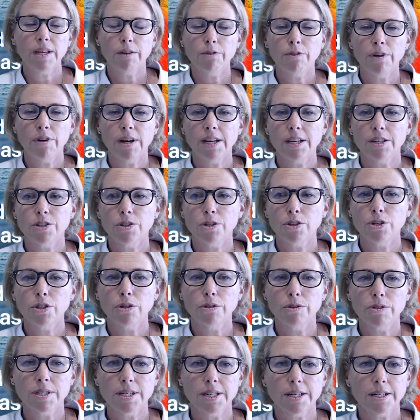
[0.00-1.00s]
ready to
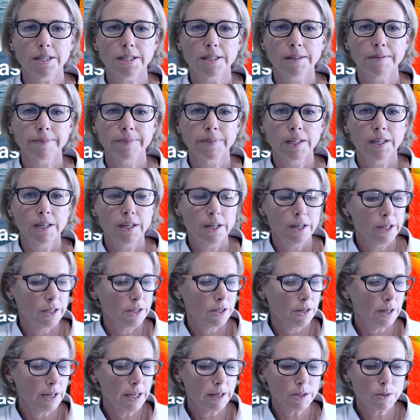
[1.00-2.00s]
use it.
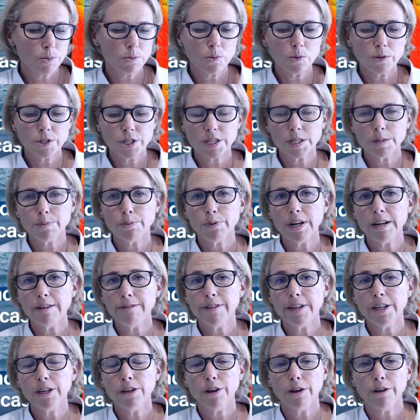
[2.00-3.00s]
So we'll just
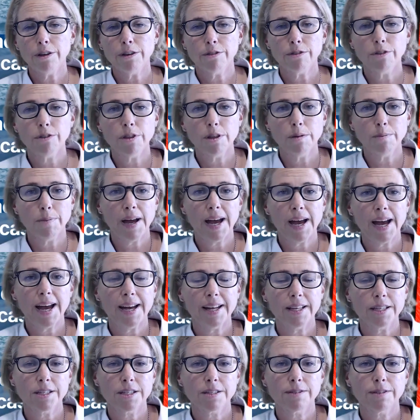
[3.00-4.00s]
briefly go through the
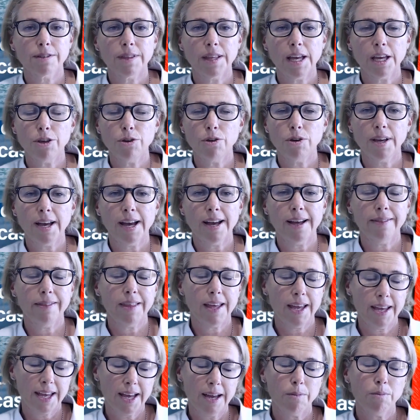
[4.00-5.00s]
parts
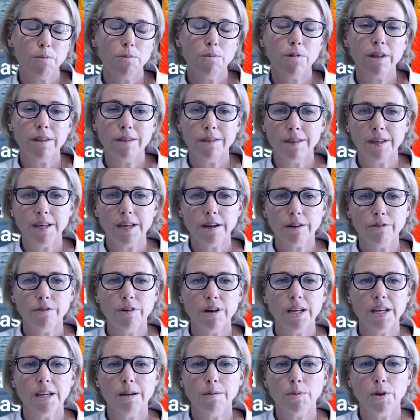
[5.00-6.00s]
that come with the
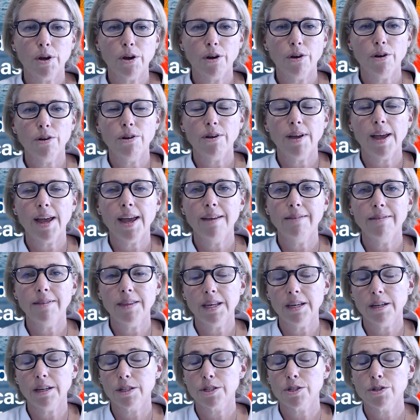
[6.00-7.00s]
Iridium GO and
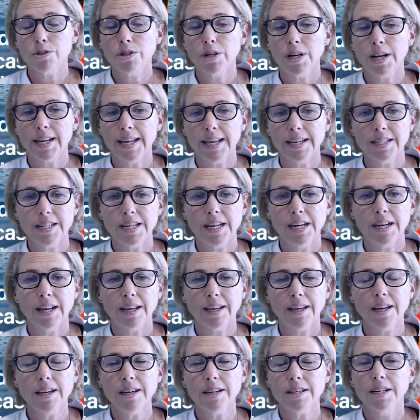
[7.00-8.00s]
the external antenna
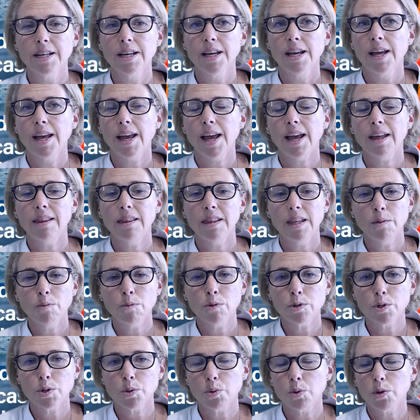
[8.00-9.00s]
kit, and then
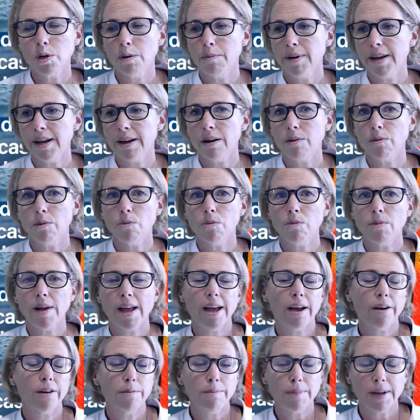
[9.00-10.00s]
we'll talk about
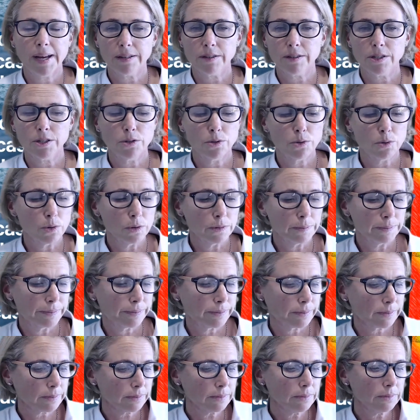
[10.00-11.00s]
how to mount it all.
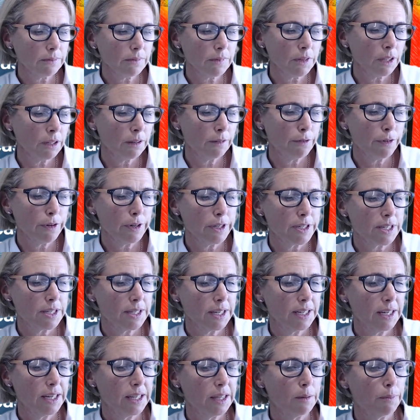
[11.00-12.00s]
First
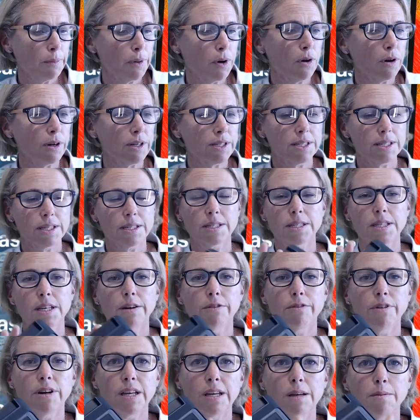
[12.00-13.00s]
thing in the box is the
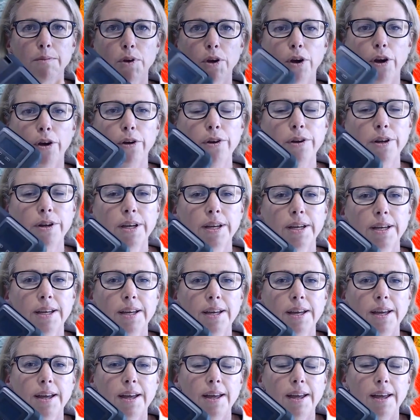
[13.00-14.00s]
Iridium GO,
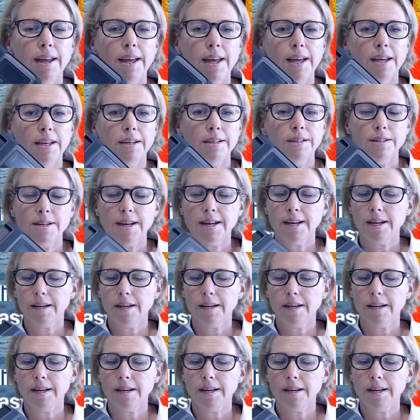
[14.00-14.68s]
and